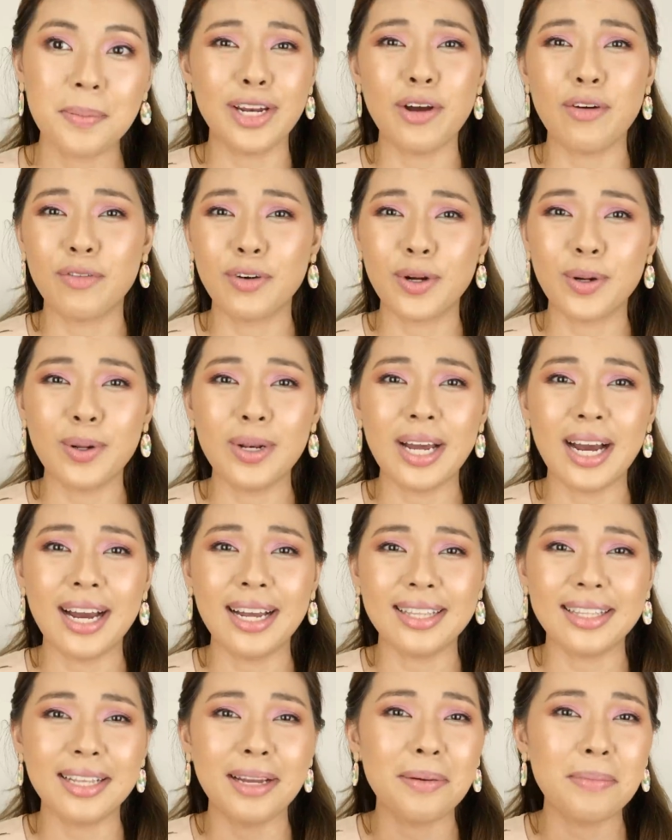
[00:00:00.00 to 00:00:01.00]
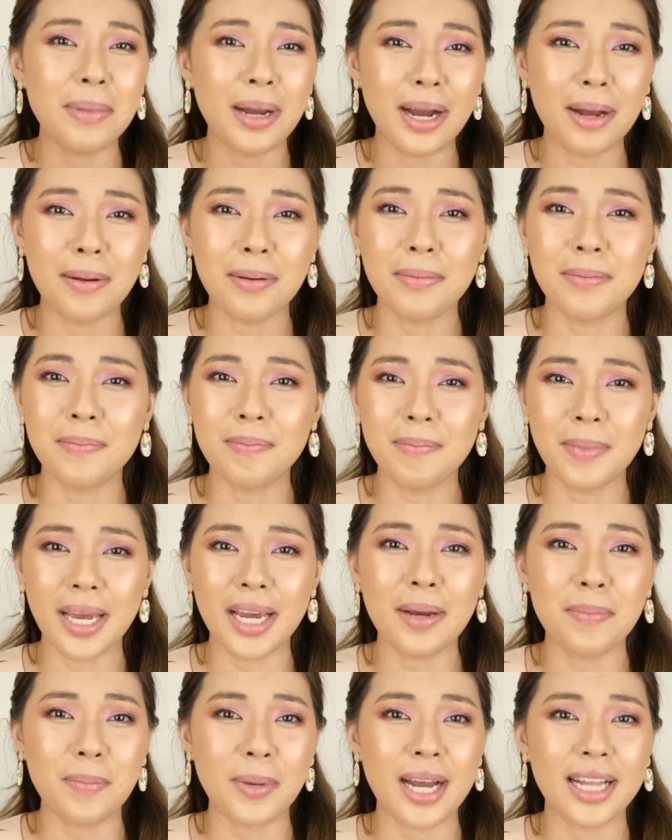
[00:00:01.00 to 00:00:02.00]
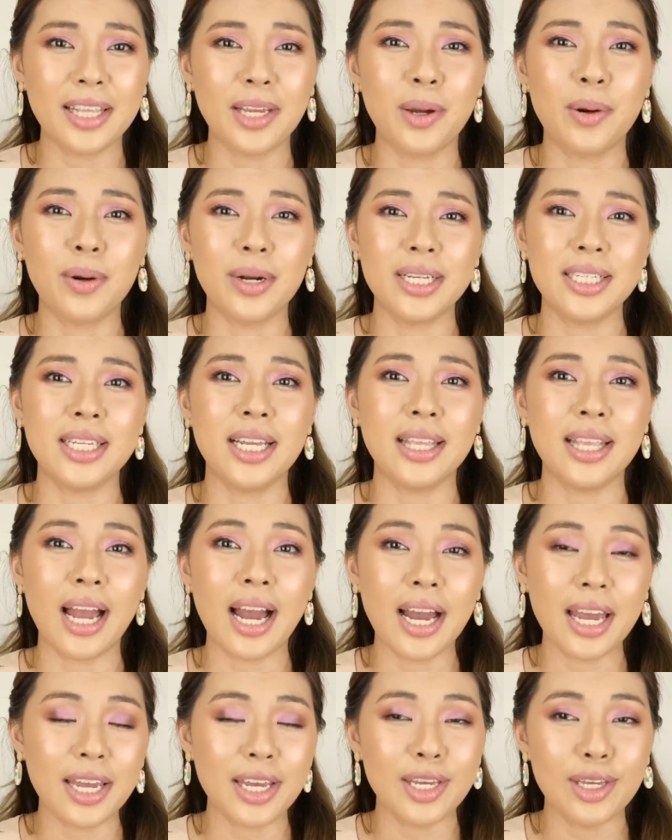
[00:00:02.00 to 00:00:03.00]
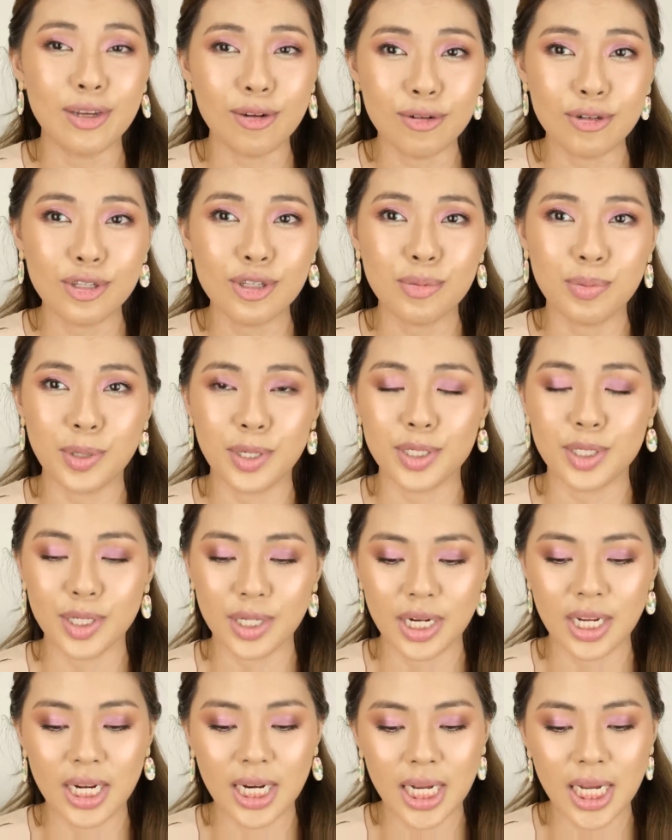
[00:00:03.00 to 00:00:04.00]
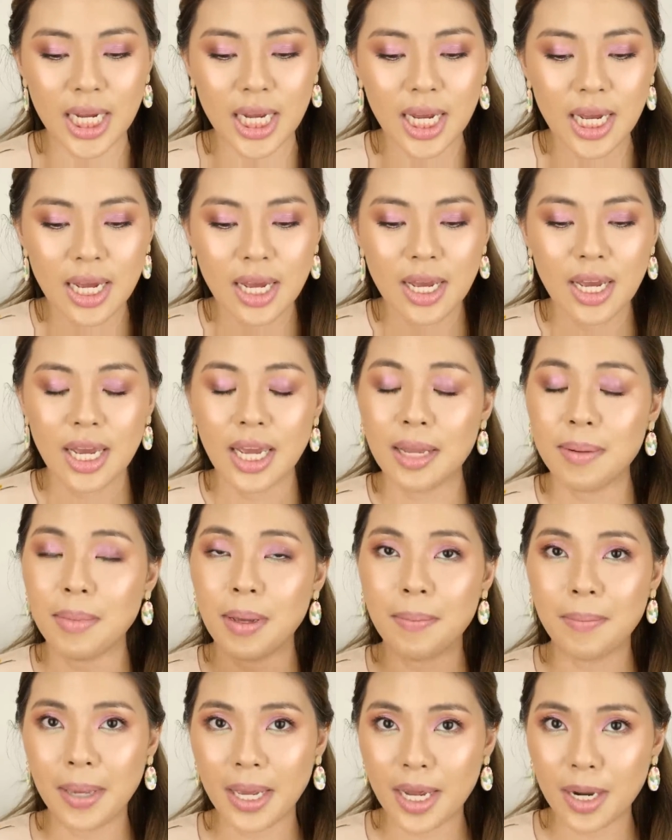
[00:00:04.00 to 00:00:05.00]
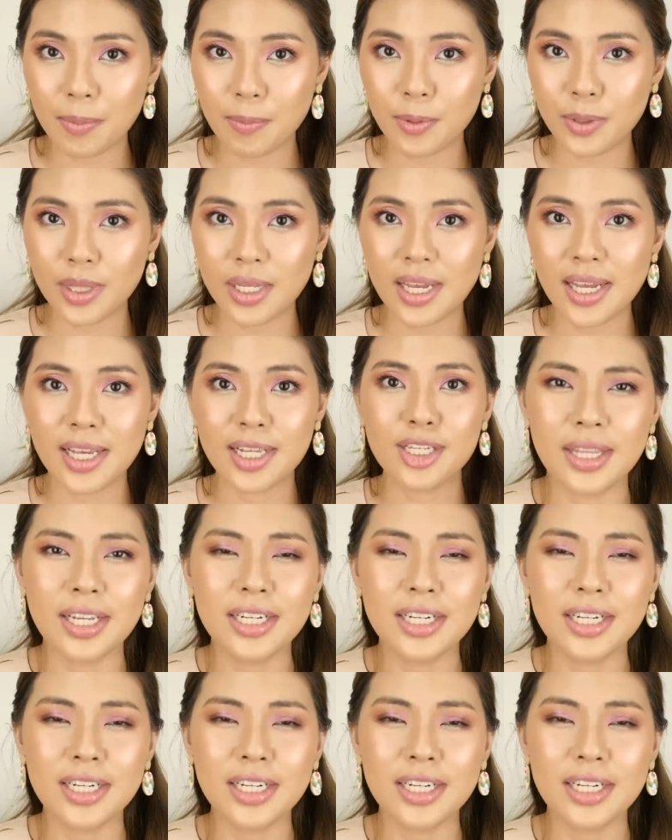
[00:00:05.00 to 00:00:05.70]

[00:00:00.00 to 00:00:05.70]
Over ko lahat ng mga makeup categories that I use personally in my makeup routine.